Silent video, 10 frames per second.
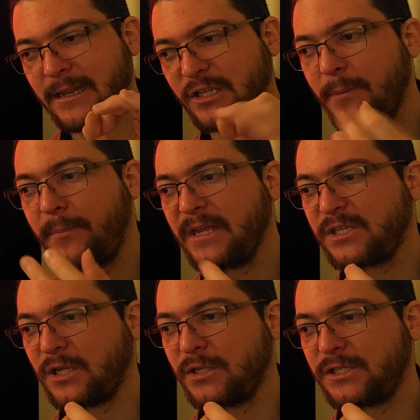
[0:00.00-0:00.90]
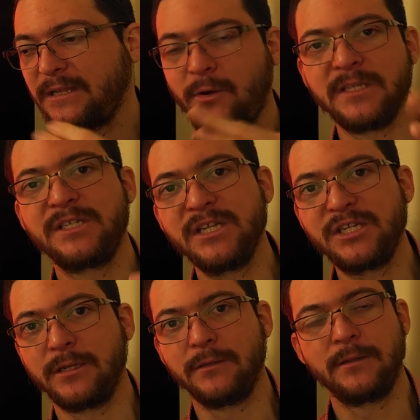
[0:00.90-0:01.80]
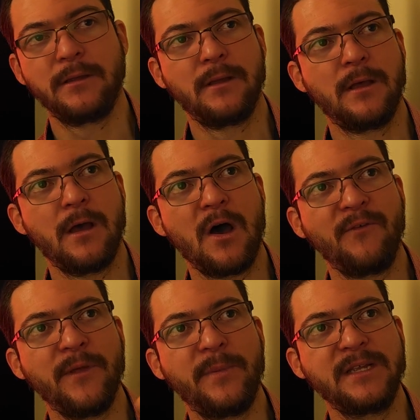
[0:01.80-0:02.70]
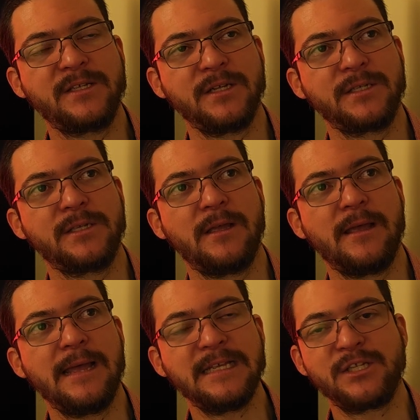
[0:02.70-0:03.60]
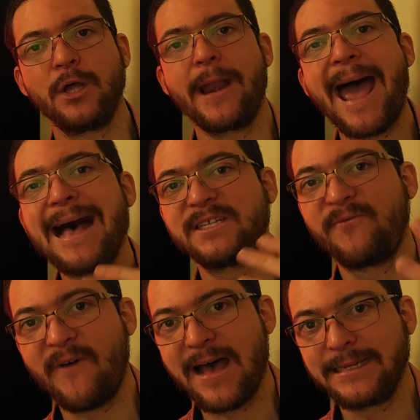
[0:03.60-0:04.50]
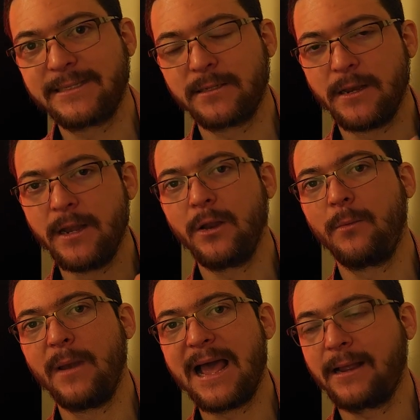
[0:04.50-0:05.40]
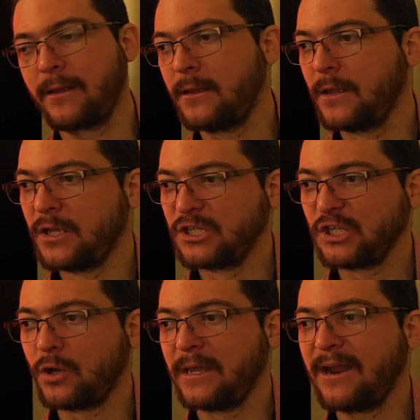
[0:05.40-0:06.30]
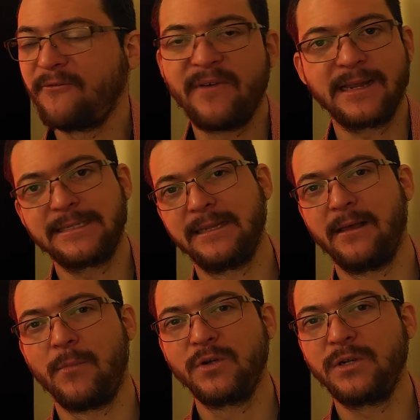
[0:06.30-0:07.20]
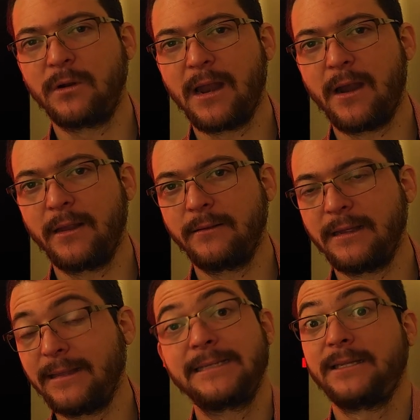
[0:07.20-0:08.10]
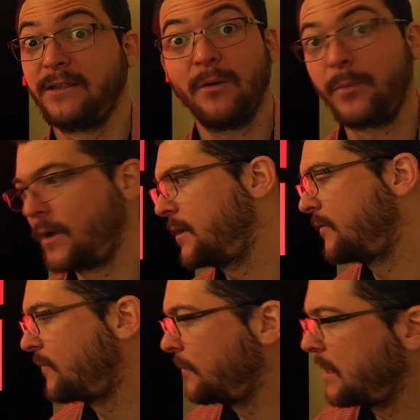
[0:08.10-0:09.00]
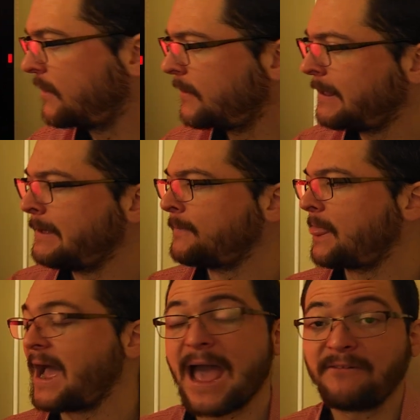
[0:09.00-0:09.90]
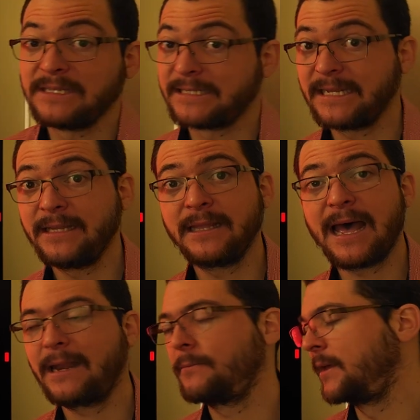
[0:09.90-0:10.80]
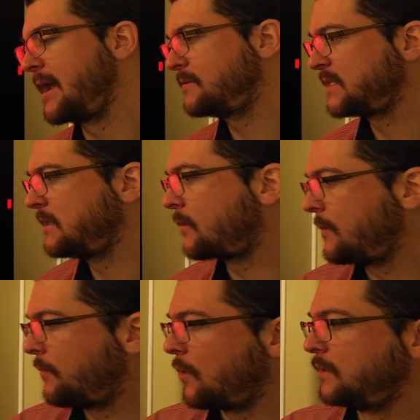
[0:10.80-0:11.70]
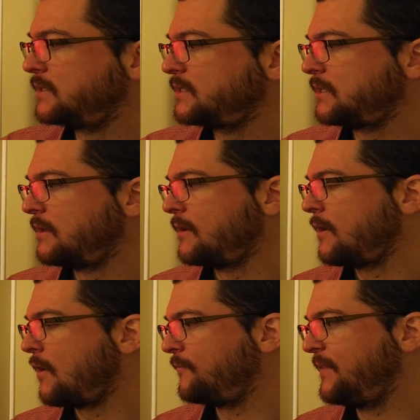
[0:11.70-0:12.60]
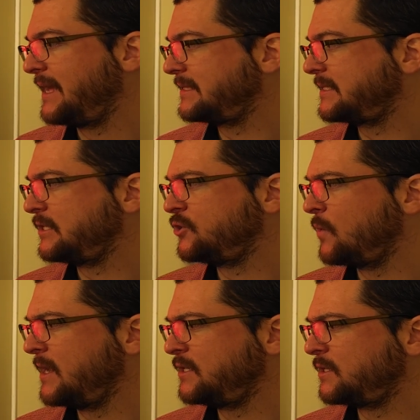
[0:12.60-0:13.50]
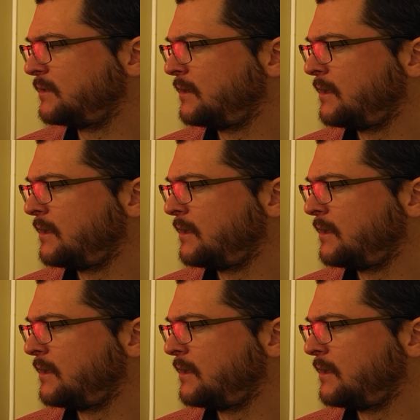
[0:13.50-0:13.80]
the pixels the transition of the pixels is not as fast near black. So it affects the motion clarity and that's a deal breaker for me. I haven't seen that, but I've seen reports of that situation.